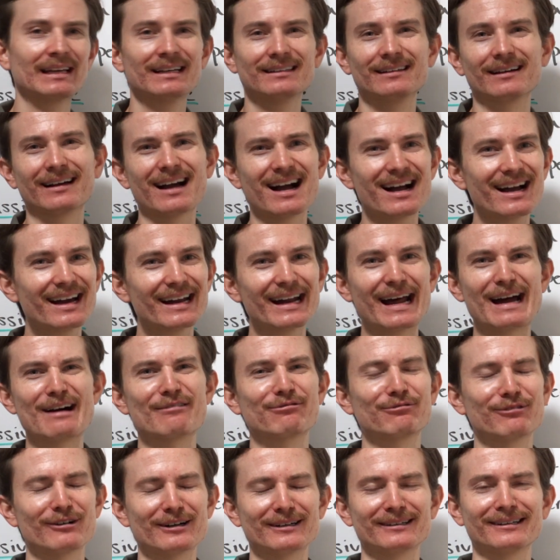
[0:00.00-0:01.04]
Look, I gotta
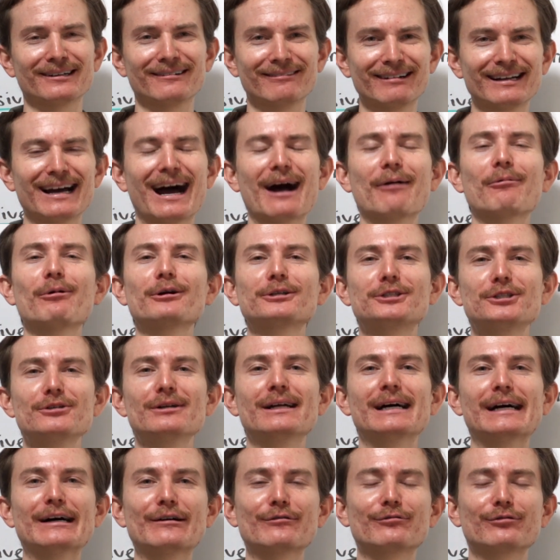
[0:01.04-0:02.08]
have fun, all right? I want you
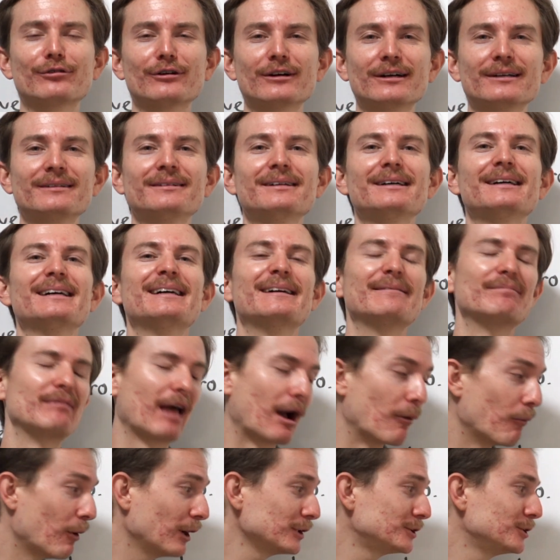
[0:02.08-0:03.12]
to have fun.
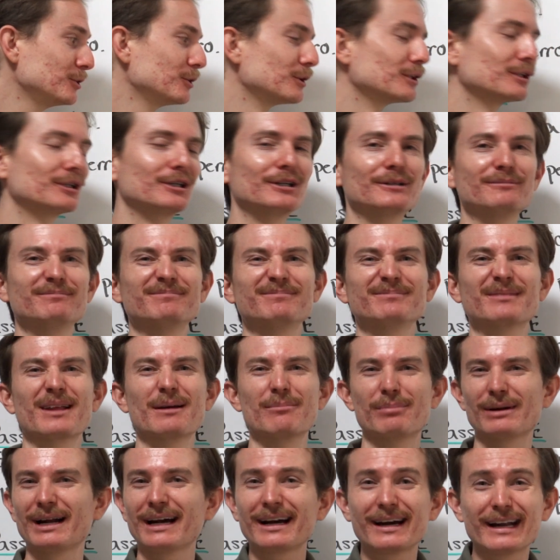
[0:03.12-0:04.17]
I want you to learn,
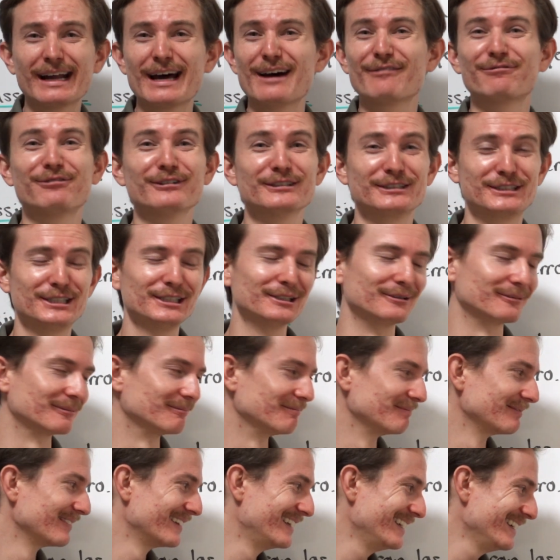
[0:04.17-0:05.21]
but I gotta have fun too.
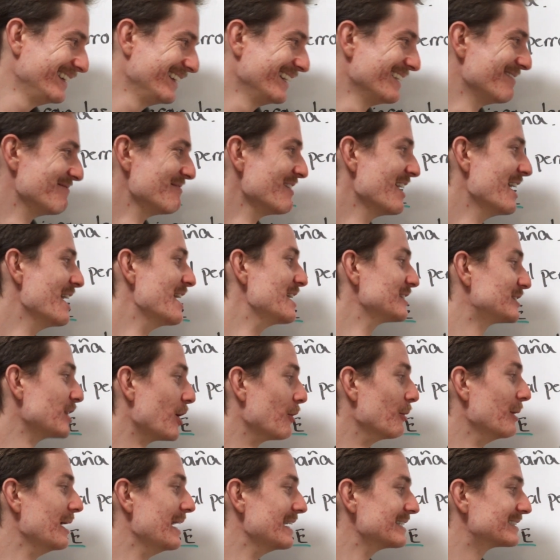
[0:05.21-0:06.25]

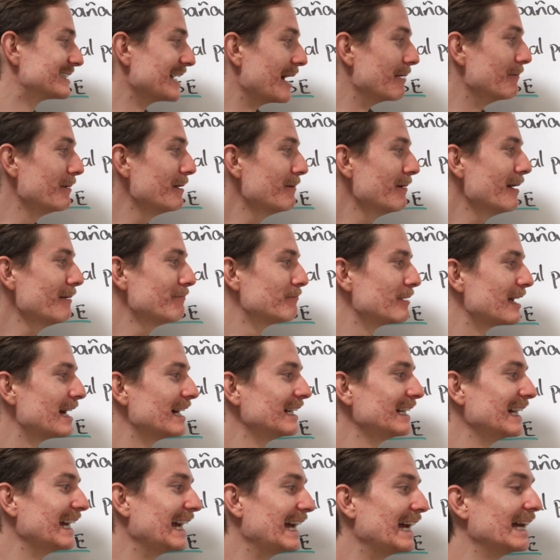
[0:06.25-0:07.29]
So, se vive
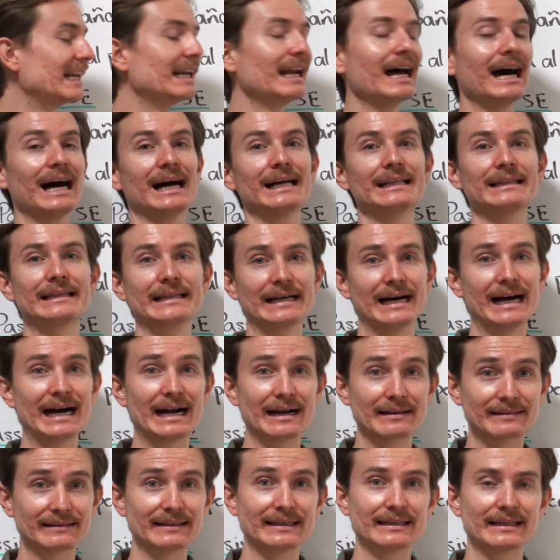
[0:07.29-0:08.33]
bien en
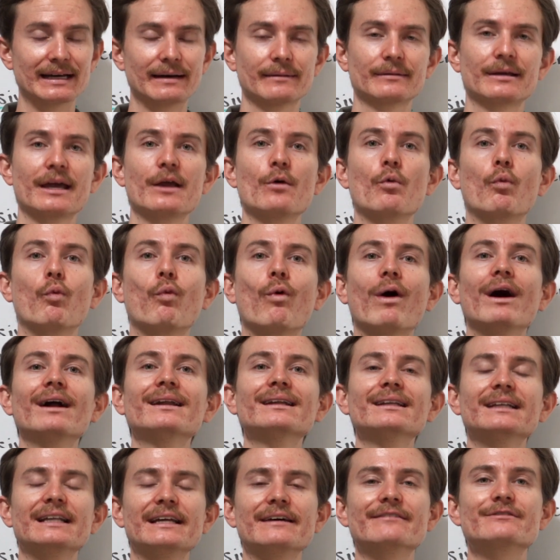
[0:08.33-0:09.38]
Antártida. Okay,
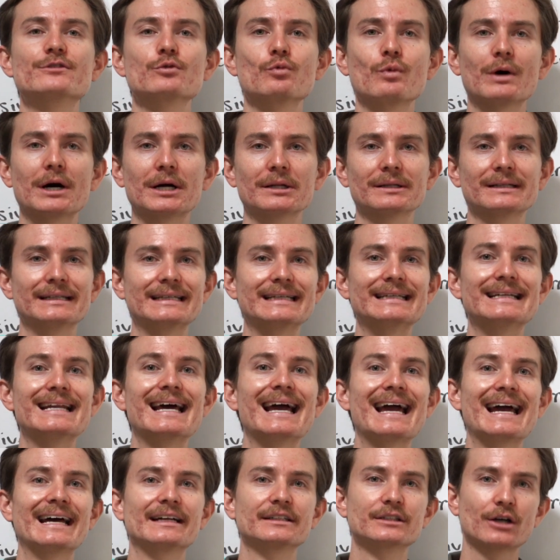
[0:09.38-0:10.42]
one lives well in
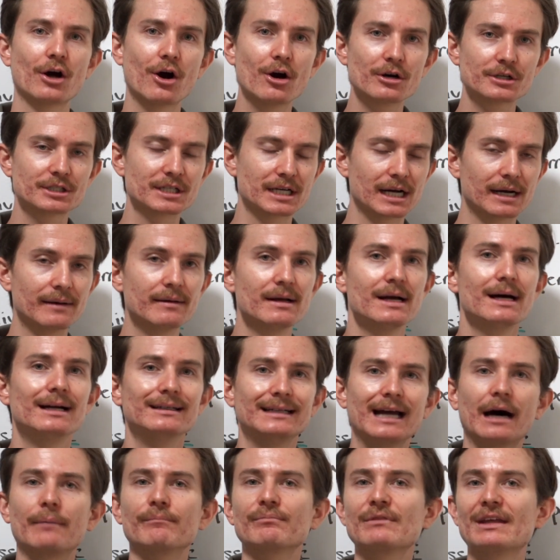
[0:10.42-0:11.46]
Antarctica.
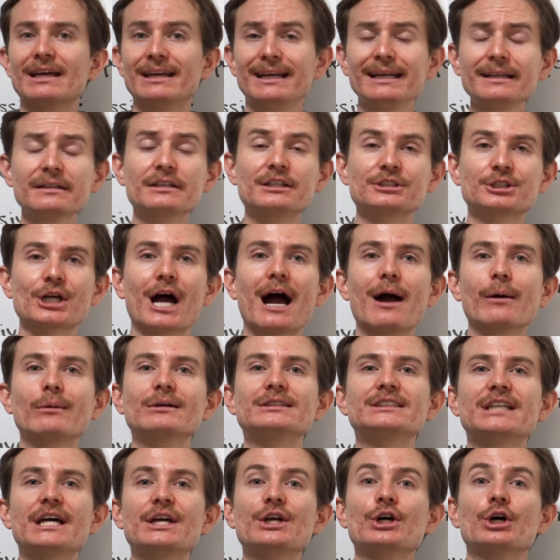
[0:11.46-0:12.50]
Now, in English, I
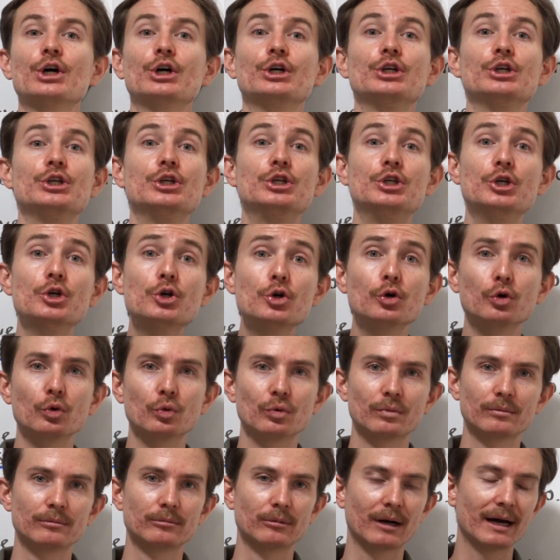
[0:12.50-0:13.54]
would say you,
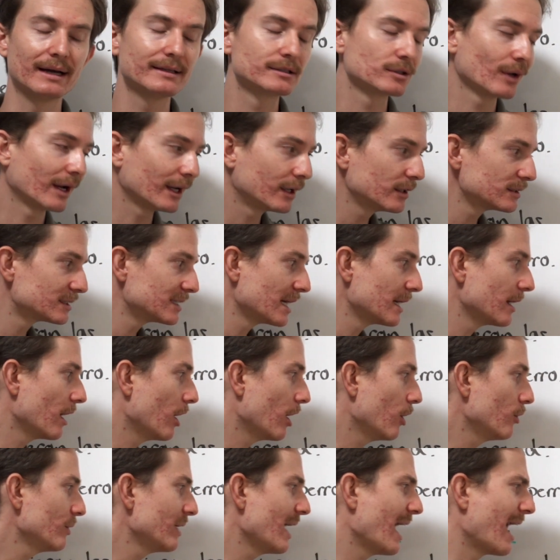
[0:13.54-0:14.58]
right? So I could say,
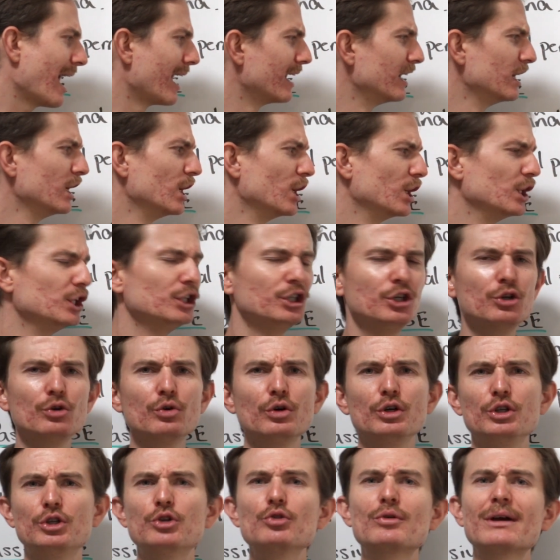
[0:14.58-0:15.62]
oh yeah,
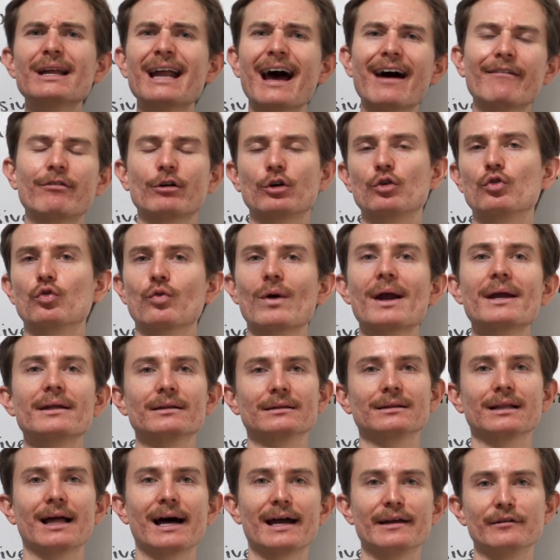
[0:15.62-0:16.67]
you can have a great
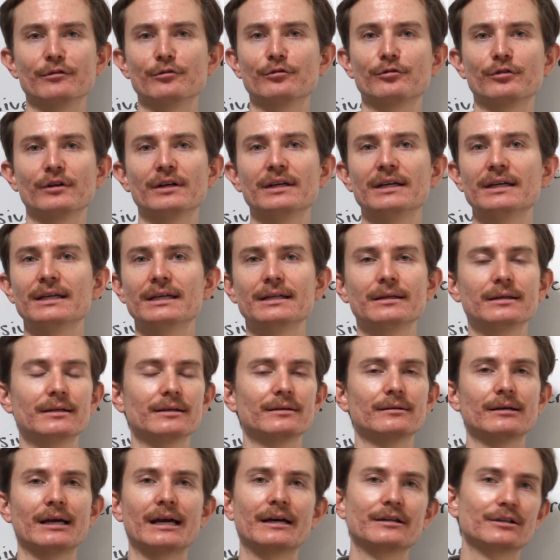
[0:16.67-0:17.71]
life in
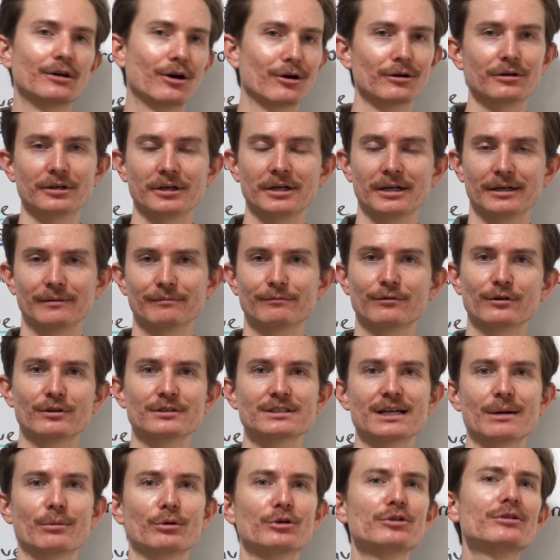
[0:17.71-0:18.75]
Antarctica, for
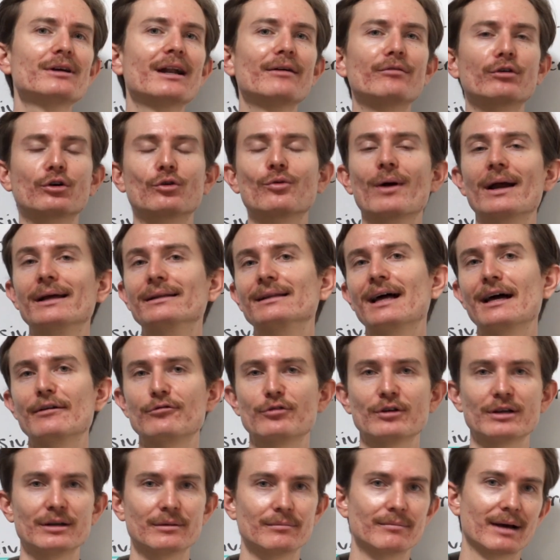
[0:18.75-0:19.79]
example. You can have a great life
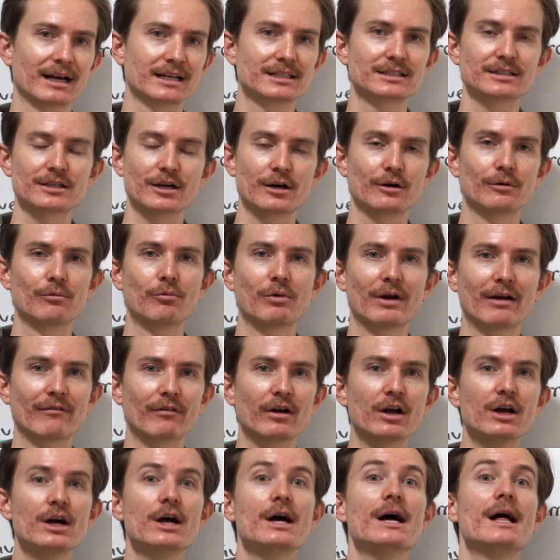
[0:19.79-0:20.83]
in Mexico, whatever.